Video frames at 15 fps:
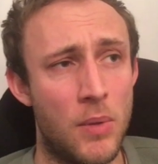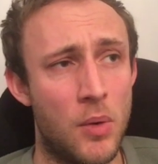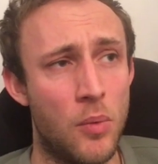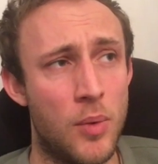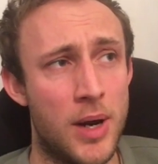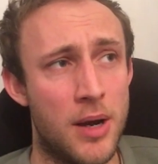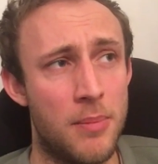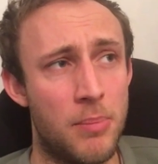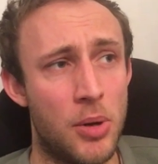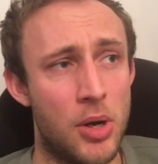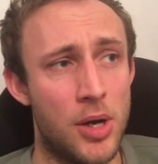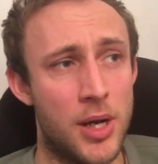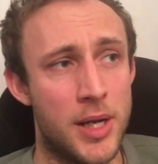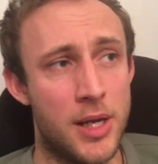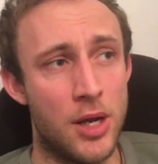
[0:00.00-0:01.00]

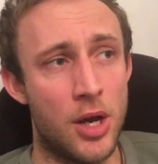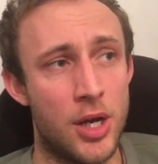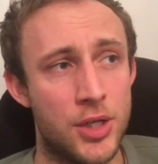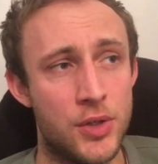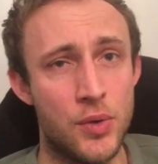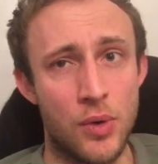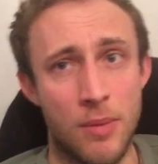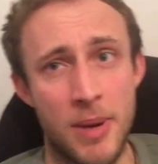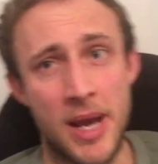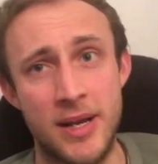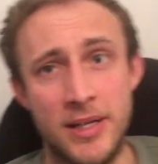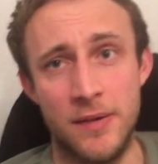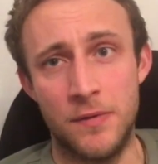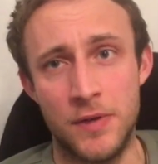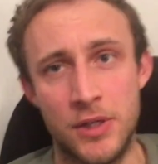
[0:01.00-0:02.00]
whereby I talk about a
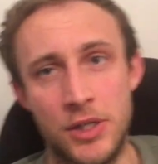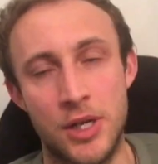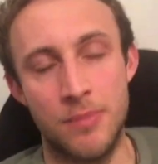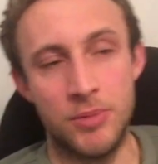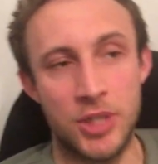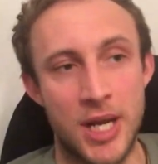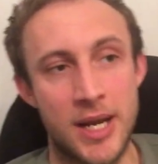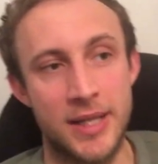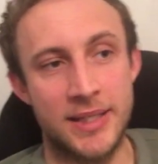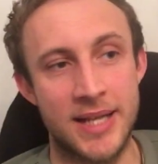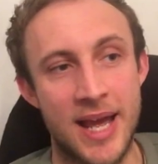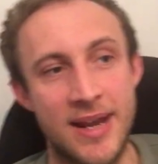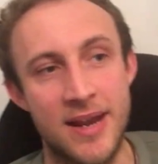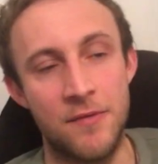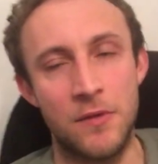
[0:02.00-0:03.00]
different subject
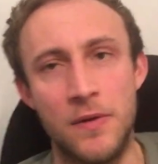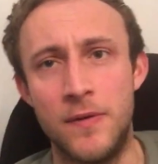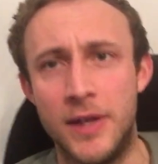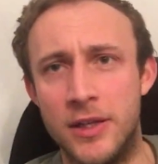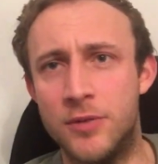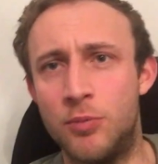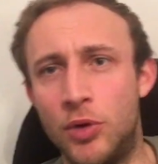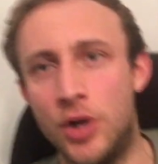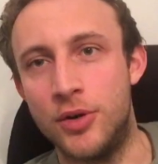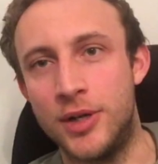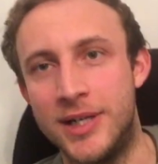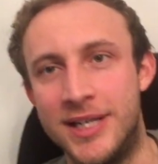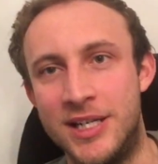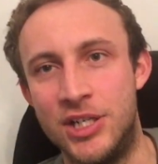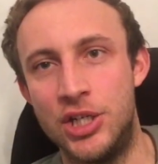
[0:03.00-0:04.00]
and everything's broken
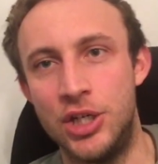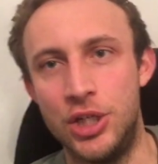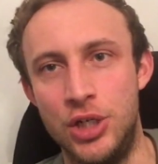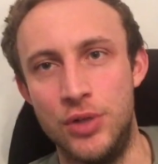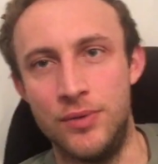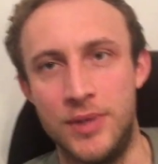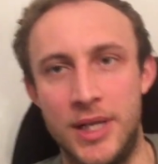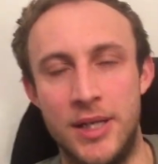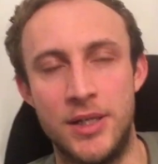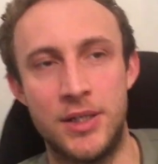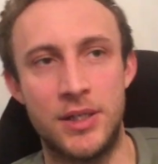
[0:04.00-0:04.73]
into units.